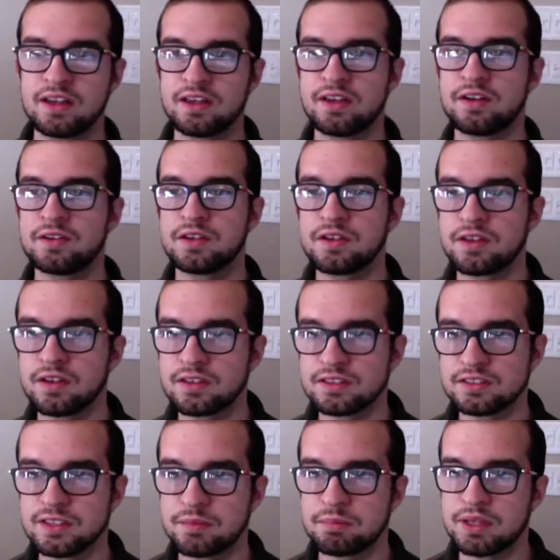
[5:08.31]
you know, you learn
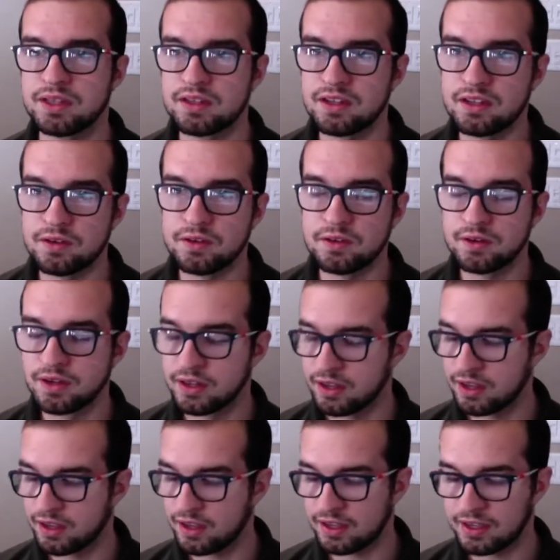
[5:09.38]
something new
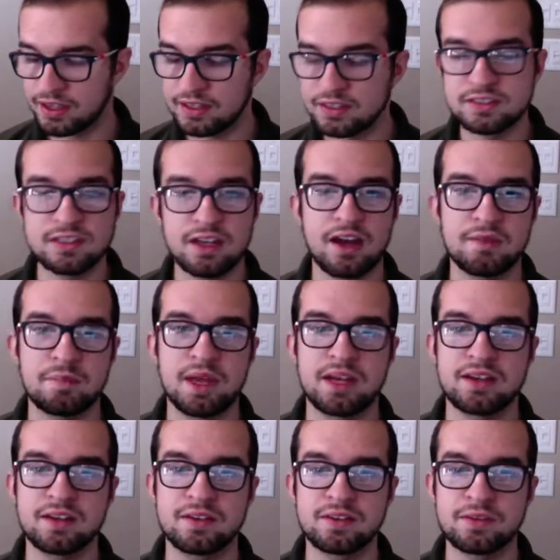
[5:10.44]
each time
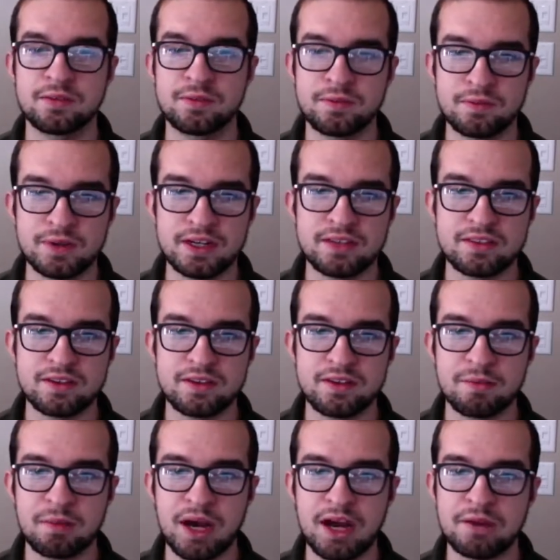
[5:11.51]
that you read through
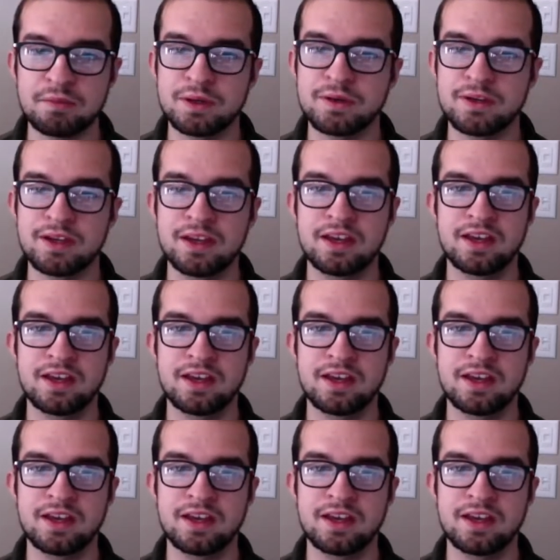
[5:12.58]
the Bible.